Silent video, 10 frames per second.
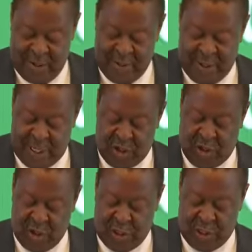on the
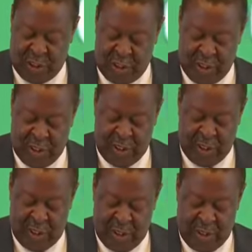short
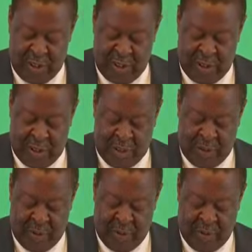
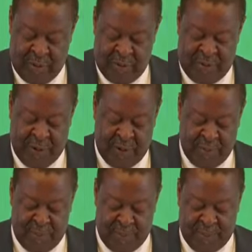
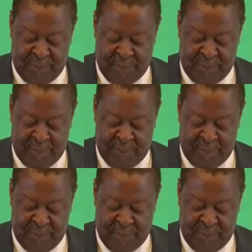film